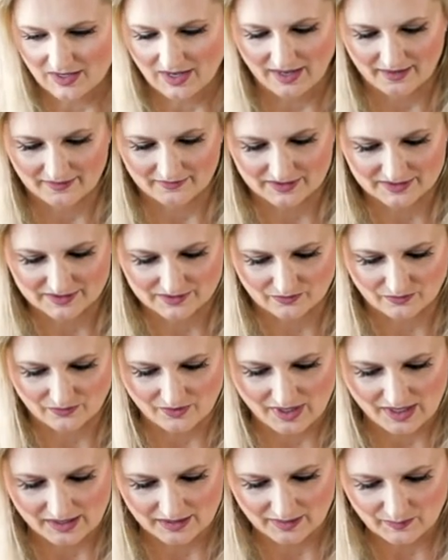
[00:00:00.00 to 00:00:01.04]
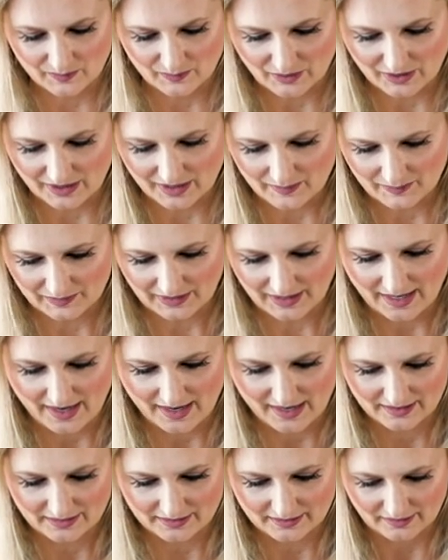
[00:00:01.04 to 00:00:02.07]
So I have this really pretty
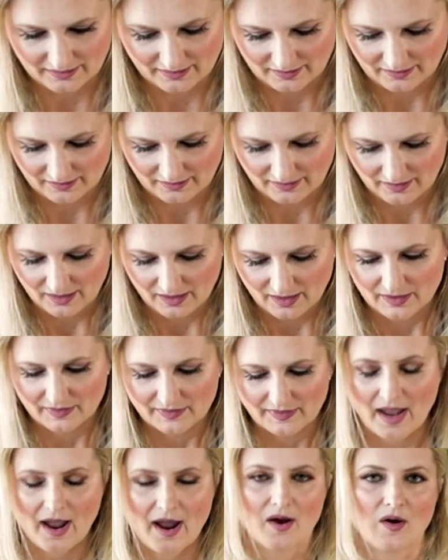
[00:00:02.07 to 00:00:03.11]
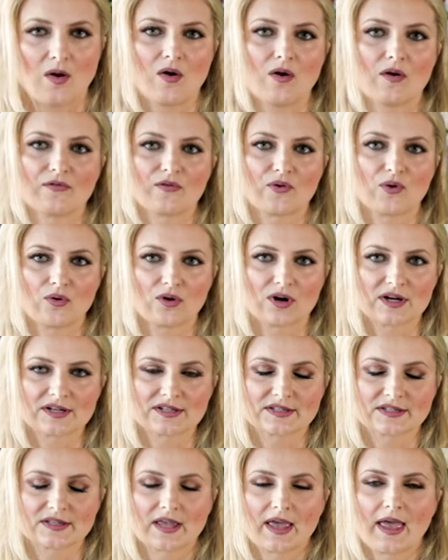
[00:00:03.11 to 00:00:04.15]
plate. Now, of
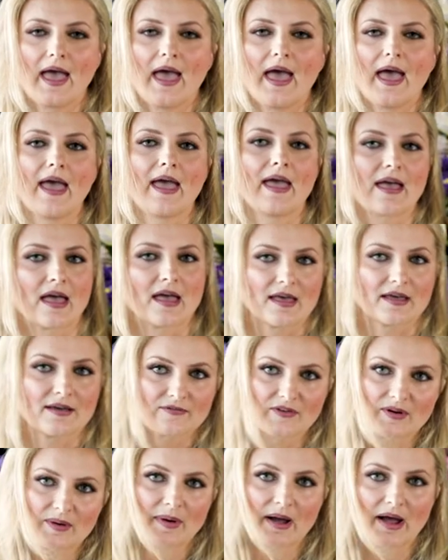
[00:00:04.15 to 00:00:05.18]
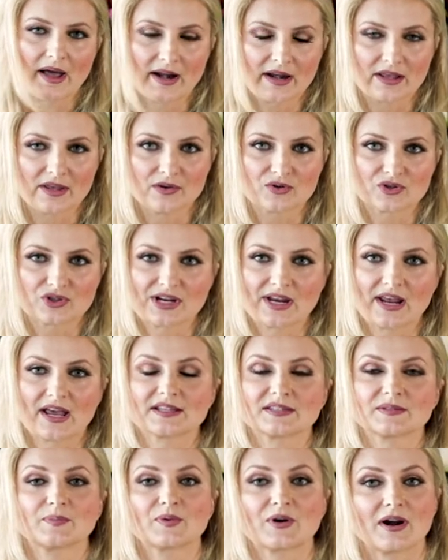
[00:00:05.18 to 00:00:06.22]
course, everybody usually
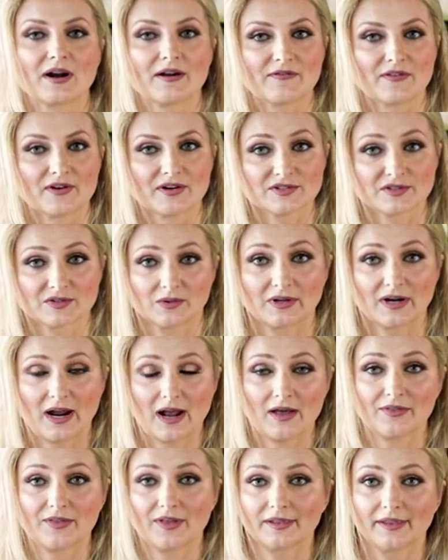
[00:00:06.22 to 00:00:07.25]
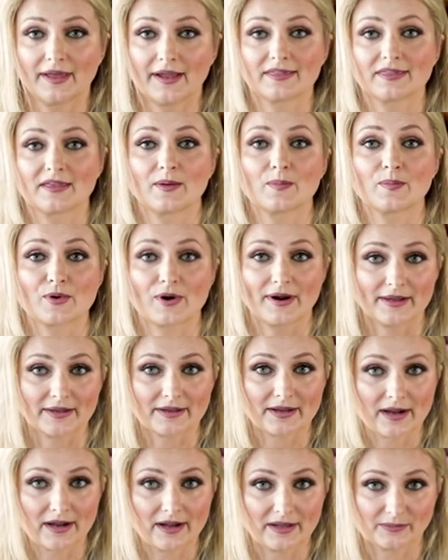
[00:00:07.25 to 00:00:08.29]
has a preference on how they like their
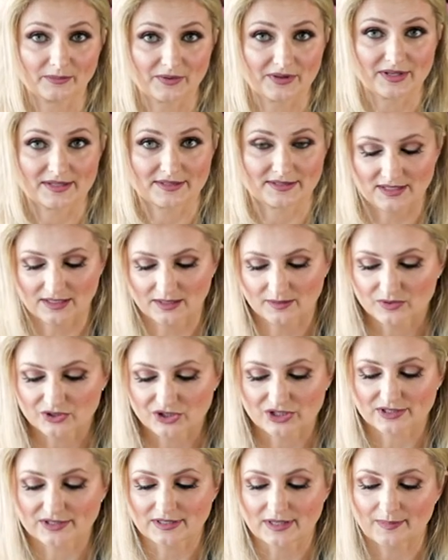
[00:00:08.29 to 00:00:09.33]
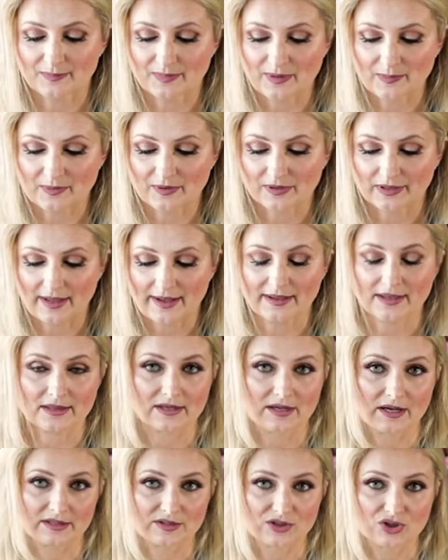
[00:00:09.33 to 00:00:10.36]
bread cut with their sandwiches. Some people like
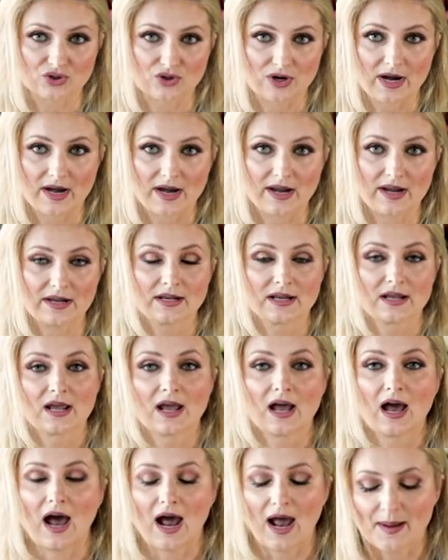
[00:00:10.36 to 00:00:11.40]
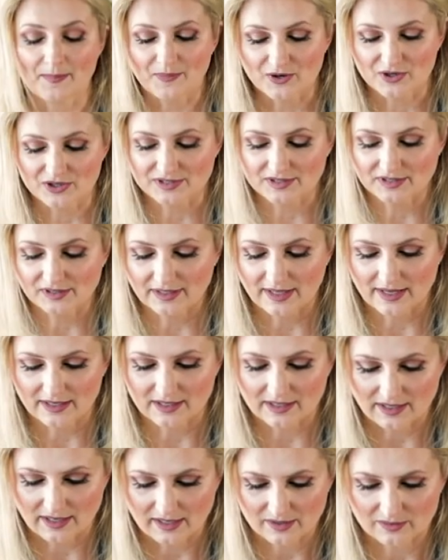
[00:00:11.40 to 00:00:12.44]
it cut straight. I personally
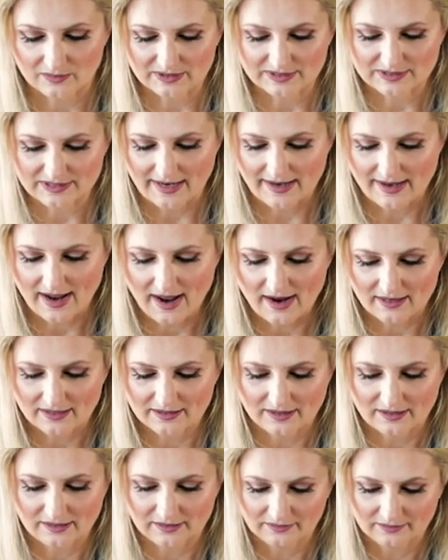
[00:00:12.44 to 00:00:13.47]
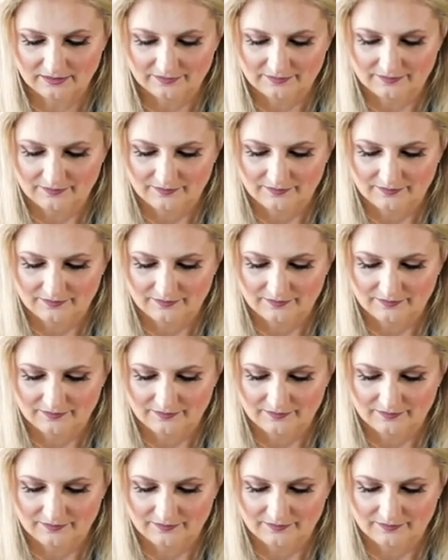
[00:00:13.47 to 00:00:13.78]
like it cut on a diagonal